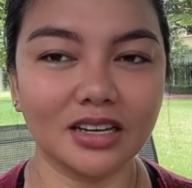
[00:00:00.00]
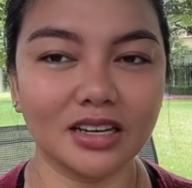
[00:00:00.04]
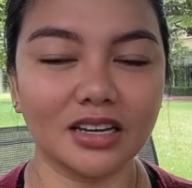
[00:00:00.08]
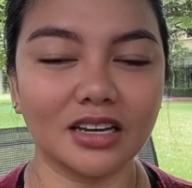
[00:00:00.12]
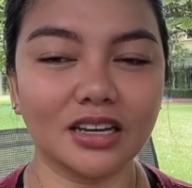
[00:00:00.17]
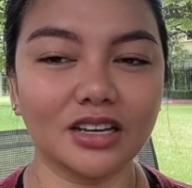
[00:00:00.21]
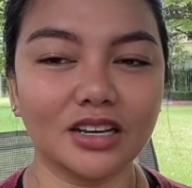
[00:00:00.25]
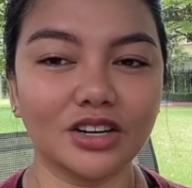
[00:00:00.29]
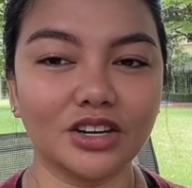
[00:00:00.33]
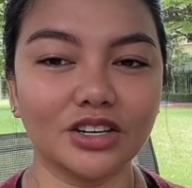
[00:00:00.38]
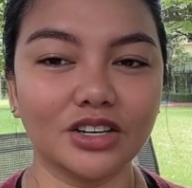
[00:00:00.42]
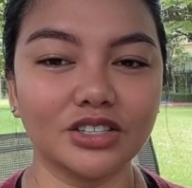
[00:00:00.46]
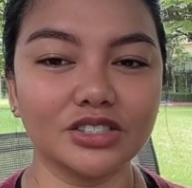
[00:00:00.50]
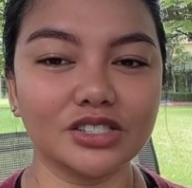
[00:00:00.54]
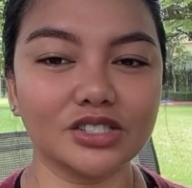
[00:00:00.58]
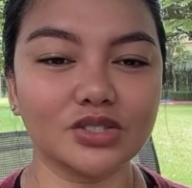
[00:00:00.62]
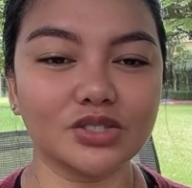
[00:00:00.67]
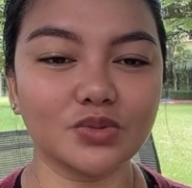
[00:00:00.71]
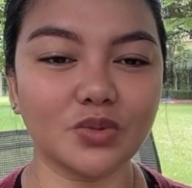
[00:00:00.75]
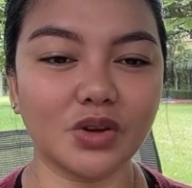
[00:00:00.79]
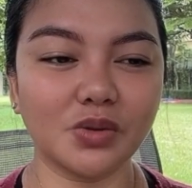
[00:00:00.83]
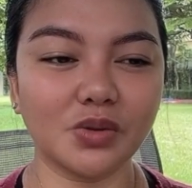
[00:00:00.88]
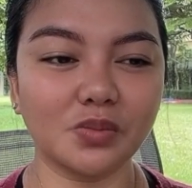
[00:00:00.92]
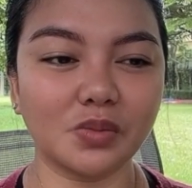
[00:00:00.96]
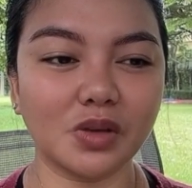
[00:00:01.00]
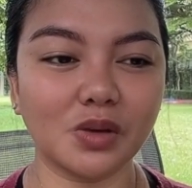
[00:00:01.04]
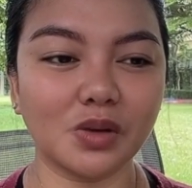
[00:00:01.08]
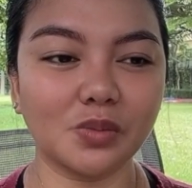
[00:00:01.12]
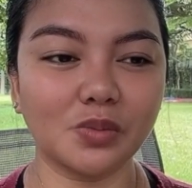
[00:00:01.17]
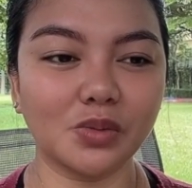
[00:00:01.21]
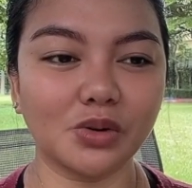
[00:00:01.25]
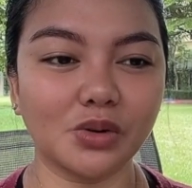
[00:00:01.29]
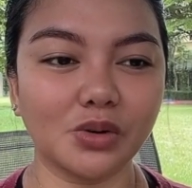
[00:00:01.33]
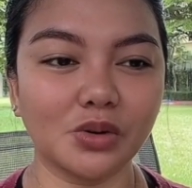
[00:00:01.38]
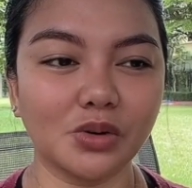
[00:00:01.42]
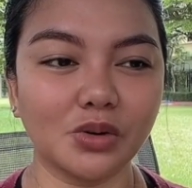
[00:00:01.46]
It hurts when
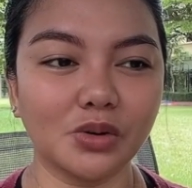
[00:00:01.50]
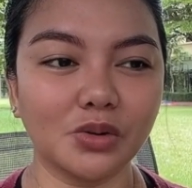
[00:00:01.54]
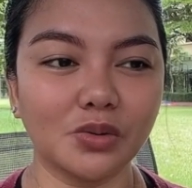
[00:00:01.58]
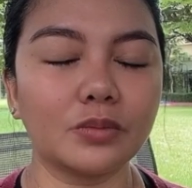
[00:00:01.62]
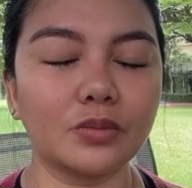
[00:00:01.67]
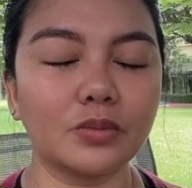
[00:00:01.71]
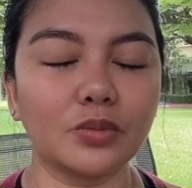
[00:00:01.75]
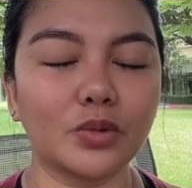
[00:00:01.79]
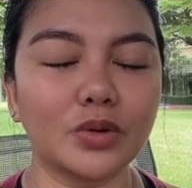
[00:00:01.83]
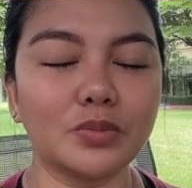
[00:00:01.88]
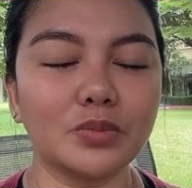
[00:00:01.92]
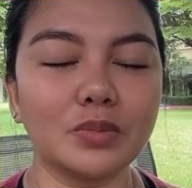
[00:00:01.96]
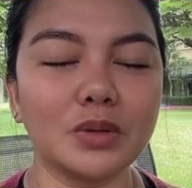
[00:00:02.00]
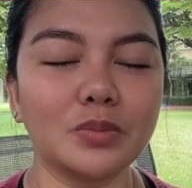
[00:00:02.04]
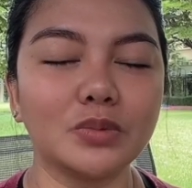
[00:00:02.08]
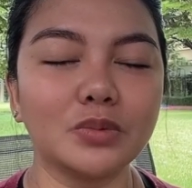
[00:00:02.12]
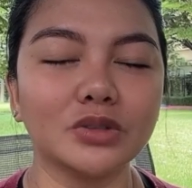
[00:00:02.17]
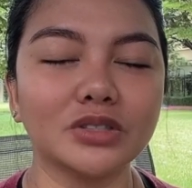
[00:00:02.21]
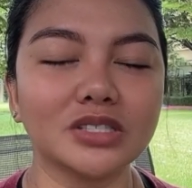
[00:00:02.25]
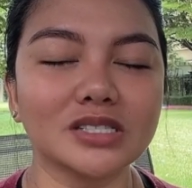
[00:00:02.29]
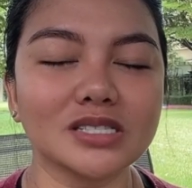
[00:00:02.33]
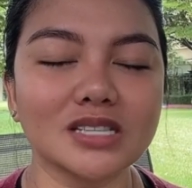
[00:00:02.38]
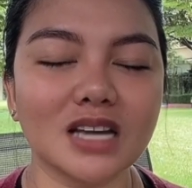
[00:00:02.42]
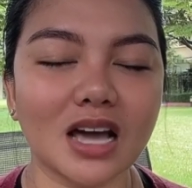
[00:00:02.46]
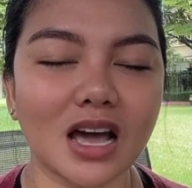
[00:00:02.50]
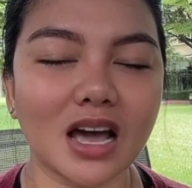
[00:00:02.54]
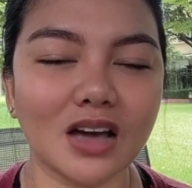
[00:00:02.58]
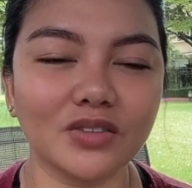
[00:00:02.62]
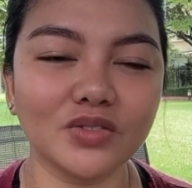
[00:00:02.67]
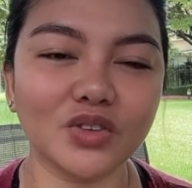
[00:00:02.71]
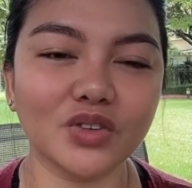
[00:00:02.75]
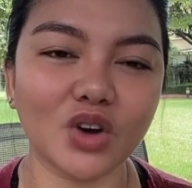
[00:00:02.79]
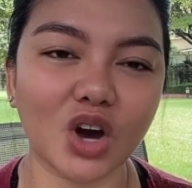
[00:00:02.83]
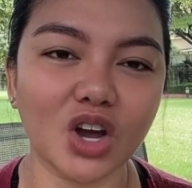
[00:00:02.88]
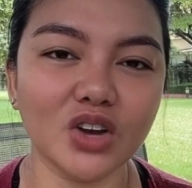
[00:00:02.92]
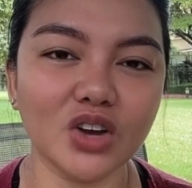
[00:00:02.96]
people doesn't
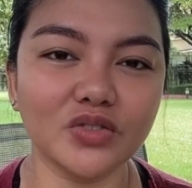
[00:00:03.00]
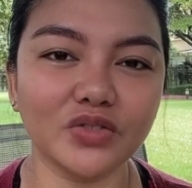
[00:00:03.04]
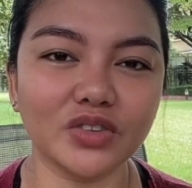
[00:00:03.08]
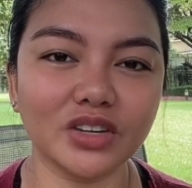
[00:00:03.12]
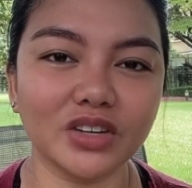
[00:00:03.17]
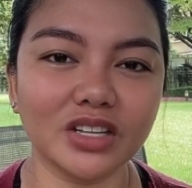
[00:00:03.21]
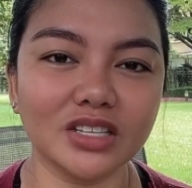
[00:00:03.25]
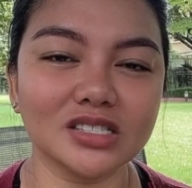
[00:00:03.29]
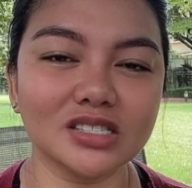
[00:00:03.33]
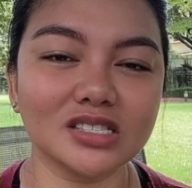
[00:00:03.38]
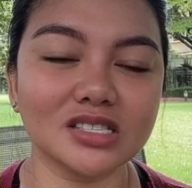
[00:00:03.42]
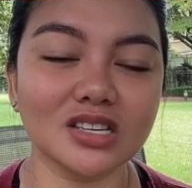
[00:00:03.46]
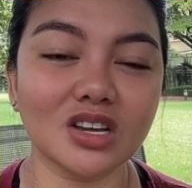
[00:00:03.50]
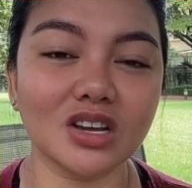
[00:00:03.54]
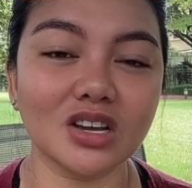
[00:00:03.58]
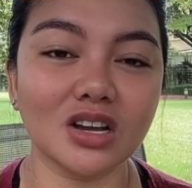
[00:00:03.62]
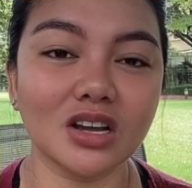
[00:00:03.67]
have confidence